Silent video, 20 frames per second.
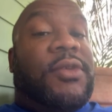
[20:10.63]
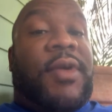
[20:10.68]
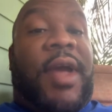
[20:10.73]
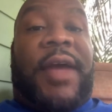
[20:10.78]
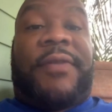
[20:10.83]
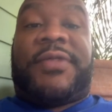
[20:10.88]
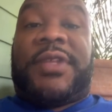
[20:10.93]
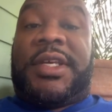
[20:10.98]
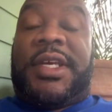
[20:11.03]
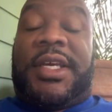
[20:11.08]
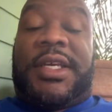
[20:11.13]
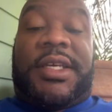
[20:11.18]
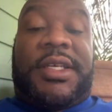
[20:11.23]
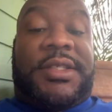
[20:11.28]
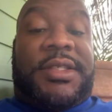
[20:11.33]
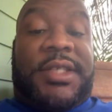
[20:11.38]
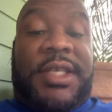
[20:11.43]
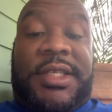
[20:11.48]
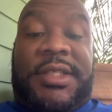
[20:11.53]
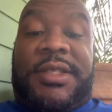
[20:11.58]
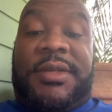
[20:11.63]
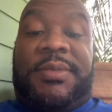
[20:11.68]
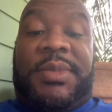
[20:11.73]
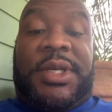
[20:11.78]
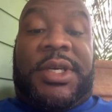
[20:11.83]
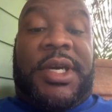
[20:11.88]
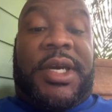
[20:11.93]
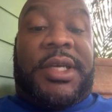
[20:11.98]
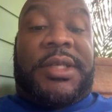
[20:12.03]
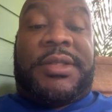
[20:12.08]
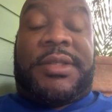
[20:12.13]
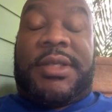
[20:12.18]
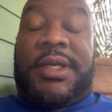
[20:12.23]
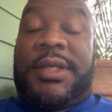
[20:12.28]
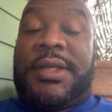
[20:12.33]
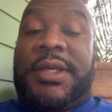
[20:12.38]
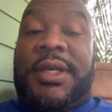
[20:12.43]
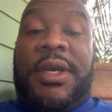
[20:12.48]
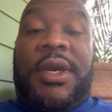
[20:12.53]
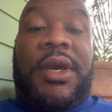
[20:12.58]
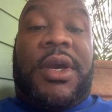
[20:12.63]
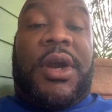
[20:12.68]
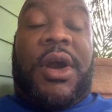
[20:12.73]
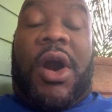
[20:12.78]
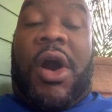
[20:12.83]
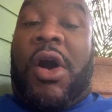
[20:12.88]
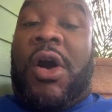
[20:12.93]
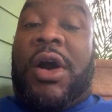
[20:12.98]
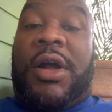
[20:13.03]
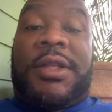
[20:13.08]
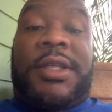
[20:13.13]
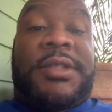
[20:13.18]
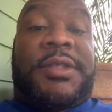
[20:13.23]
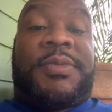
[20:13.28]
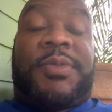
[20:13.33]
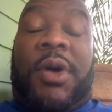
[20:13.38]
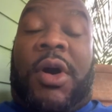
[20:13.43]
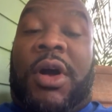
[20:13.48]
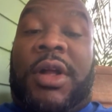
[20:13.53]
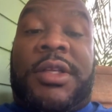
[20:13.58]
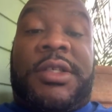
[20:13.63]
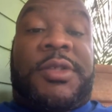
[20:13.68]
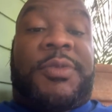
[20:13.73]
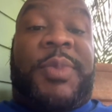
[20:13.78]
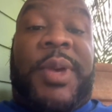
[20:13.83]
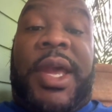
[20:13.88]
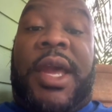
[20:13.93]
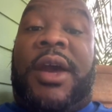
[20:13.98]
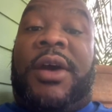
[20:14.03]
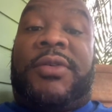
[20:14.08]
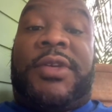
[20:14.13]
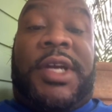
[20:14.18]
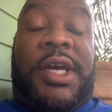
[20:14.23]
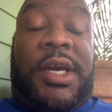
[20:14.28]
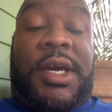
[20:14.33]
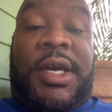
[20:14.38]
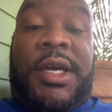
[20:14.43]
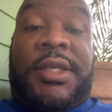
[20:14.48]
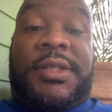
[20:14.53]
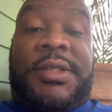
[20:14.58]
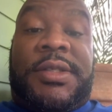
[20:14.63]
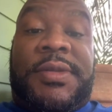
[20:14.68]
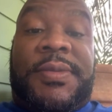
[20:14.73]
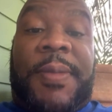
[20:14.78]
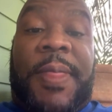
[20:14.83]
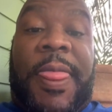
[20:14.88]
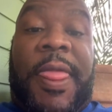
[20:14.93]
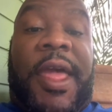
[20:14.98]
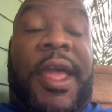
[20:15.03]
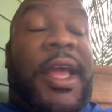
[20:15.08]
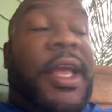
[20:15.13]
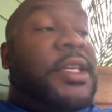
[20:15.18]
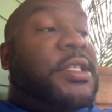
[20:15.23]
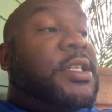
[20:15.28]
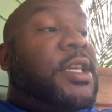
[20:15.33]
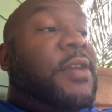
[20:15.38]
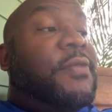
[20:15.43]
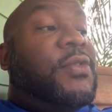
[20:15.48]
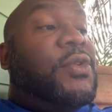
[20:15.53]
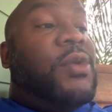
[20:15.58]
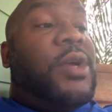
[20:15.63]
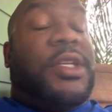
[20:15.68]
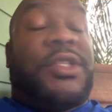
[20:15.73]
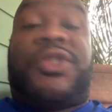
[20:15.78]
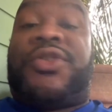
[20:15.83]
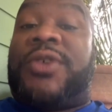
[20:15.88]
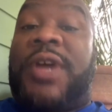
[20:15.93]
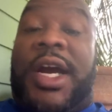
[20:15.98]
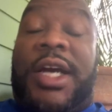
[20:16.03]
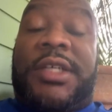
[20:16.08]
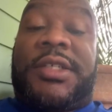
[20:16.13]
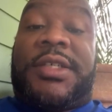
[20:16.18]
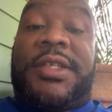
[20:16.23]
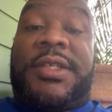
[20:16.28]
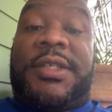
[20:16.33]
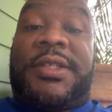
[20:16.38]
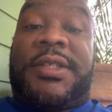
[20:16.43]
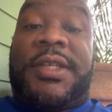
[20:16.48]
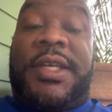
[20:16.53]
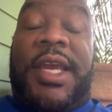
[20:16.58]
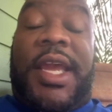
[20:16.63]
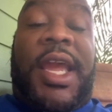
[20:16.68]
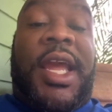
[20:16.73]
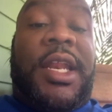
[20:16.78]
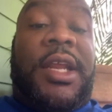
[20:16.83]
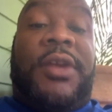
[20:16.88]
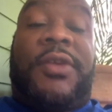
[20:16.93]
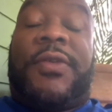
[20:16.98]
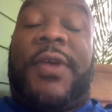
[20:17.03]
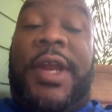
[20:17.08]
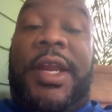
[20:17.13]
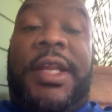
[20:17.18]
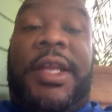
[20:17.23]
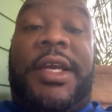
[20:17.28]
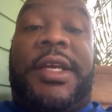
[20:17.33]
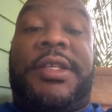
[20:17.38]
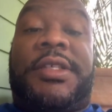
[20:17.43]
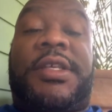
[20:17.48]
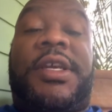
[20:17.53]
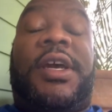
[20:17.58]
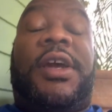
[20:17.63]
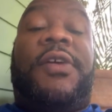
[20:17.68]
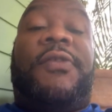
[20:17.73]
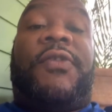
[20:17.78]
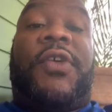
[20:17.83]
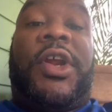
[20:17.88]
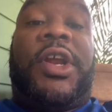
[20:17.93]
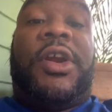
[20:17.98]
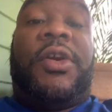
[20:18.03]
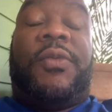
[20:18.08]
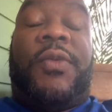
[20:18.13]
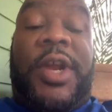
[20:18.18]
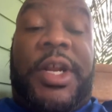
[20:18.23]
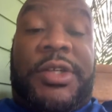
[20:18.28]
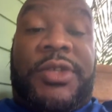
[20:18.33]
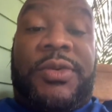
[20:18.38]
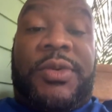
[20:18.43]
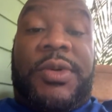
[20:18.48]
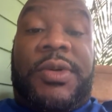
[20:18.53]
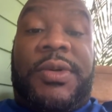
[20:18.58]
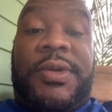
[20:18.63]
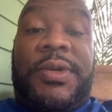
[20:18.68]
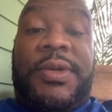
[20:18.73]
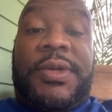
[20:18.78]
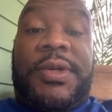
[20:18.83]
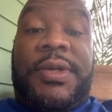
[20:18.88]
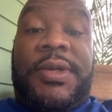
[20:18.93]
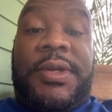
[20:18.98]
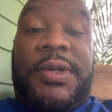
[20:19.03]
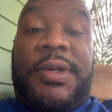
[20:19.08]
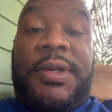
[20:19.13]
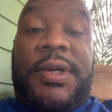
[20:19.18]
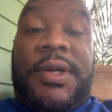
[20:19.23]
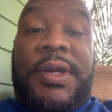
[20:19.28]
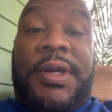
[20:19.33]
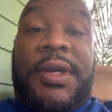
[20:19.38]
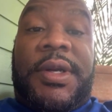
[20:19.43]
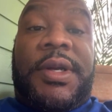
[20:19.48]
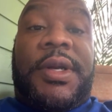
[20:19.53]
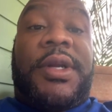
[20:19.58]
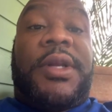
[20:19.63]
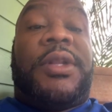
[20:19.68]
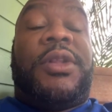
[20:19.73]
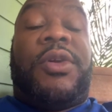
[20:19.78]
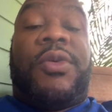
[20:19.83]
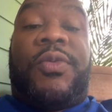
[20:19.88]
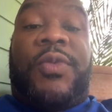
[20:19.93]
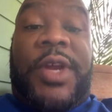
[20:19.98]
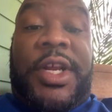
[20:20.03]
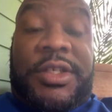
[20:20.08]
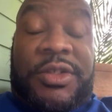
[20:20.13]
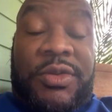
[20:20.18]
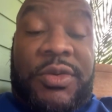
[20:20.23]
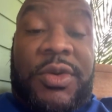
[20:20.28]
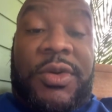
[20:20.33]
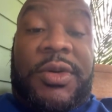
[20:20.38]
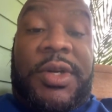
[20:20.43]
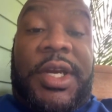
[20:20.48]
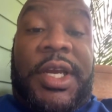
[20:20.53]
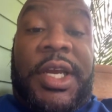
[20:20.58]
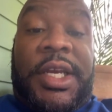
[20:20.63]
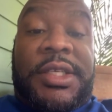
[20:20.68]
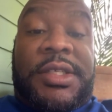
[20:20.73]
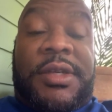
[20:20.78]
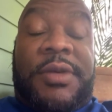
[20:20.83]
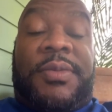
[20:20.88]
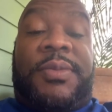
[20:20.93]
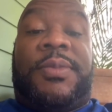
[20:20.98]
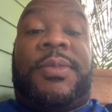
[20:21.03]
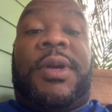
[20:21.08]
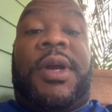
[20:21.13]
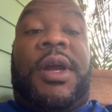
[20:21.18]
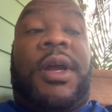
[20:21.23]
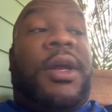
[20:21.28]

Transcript: You have to get consistent, because all the spell does is give you instructions and ingredients for your ritual. The ritual is the